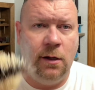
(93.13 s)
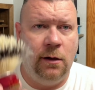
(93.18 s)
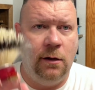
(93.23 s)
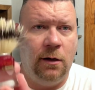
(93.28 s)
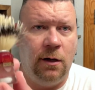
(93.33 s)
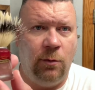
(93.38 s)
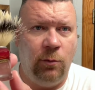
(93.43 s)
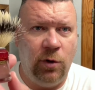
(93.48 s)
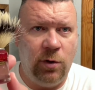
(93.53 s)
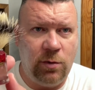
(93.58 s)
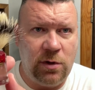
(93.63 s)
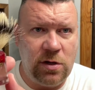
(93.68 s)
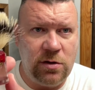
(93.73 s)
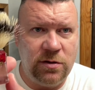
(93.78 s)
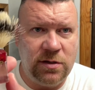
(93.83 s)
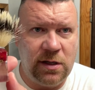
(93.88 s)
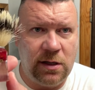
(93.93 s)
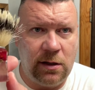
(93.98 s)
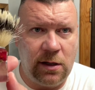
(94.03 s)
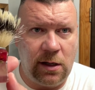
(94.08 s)
I'm going to be
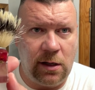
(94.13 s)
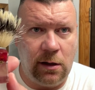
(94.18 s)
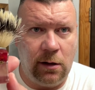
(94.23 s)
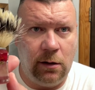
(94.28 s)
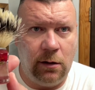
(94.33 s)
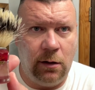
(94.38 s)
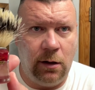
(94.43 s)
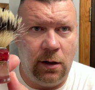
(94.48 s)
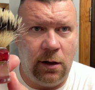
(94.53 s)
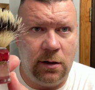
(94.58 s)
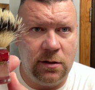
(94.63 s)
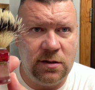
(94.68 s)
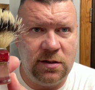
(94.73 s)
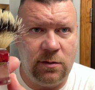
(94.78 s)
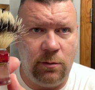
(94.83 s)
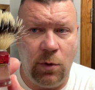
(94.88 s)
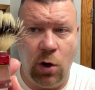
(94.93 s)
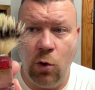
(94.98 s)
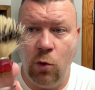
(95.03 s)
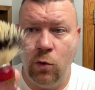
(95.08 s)
using the
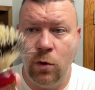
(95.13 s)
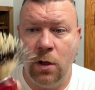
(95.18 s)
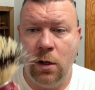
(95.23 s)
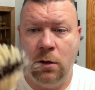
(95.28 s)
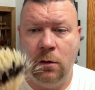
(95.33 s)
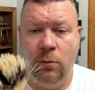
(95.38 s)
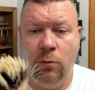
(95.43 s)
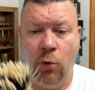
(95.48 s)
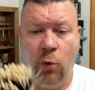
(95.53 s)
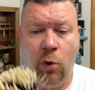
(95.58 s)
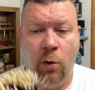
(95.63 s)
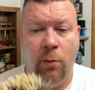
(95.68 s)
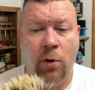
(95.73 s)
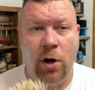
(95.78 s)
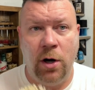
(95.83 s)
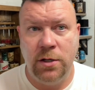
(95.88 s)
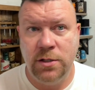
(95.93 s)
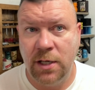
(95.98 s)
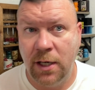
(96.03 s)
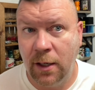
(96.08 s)
Semouge Boar
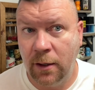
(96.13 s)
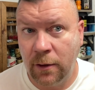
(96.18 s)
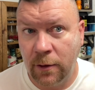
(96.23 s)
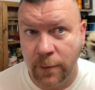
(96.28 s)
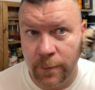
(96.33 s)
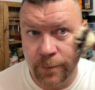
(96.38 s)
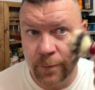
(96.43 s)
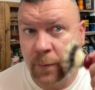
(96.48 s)
brush here.